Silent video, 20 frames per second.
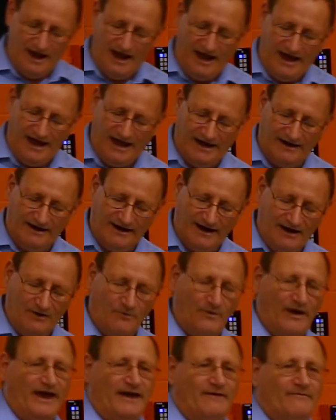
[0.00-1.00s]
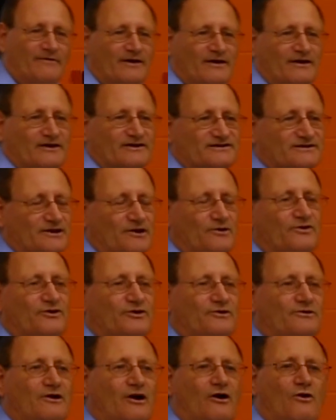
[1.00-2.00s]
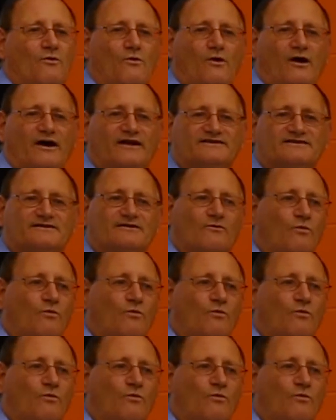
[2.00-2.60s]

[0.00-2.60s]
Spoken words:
And anyway, so Kudo wants